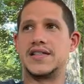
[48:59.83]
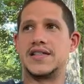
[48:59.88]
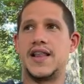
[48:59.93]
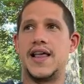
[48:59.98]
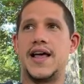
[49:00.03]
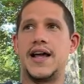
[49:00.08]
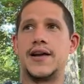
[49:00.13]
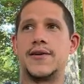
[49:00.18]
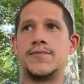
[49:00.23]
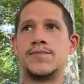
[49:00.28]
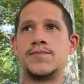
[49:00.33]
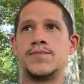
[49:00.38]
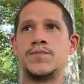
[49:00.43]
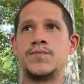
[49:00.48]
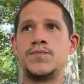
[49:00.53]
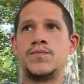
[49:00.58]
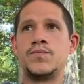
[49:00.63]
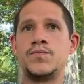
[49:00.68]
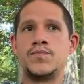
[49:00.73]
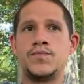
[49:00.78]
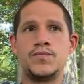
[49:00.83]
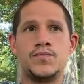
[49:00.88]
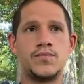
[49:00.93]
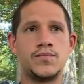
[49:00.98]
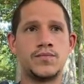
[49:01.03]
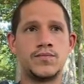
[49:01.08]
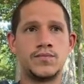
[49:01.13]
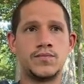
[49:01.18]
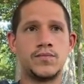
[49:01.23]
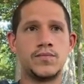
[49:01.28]
Like
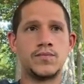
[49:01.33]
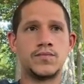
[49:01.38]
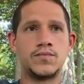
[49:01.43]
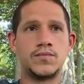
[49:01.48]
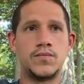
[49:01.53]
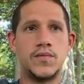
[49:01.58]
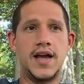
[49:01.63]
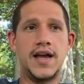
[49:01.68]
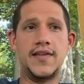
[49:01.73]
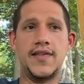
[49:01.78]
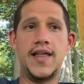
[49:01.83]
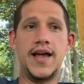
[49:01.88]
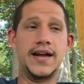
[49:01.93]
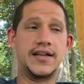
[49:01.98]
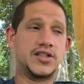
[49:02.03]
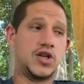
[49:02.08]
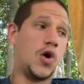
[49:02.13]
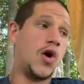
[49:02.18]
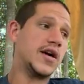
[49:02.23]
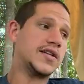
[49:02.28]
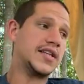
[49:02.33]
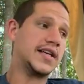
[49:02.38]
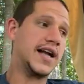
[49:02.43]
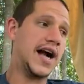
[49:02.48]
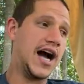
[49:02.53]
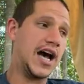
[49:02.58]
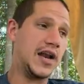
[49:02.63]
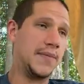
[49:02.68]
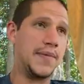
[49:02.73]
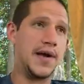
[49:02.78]
and like talk to
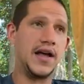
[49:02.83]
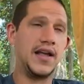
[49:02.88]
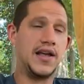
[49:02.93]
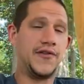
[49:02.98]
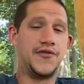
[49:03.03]
God about it.